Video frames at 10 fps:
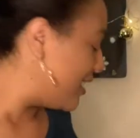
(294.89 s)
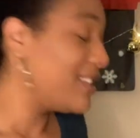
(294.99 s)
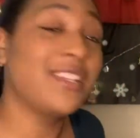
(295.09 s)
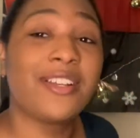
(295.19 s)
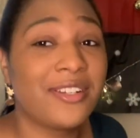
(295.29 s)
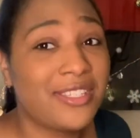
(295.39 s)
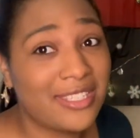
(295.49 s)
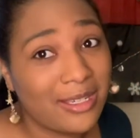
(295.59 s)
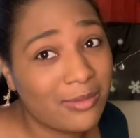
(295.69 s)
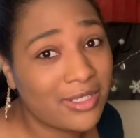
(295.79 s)
so your
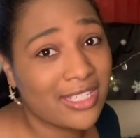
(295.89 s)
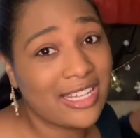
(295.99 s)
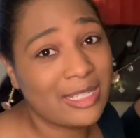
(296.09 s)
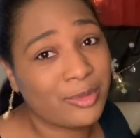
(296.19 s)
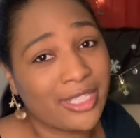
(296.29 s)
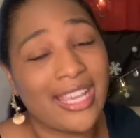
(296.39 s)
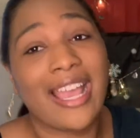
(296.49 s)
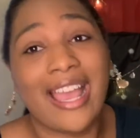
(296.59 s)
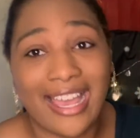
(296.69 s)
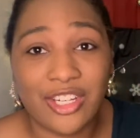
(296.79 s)
sim doesn't end up looking
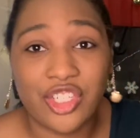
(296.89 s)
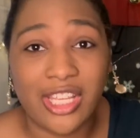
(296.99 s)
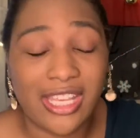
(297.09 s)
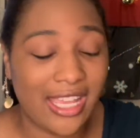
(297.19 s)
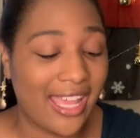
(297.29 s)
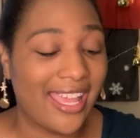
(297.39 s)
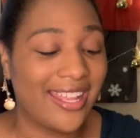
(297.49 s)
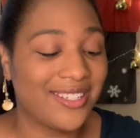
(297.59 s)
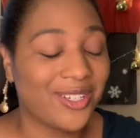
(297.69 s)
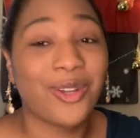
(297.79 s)
ashy
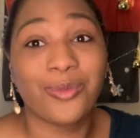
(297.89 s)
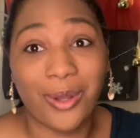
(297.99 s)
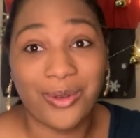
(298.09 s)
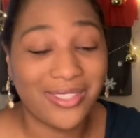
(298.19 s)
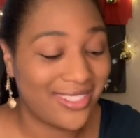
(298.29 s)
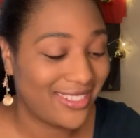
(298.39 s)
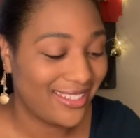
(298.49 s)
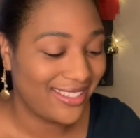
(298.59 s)
and gross.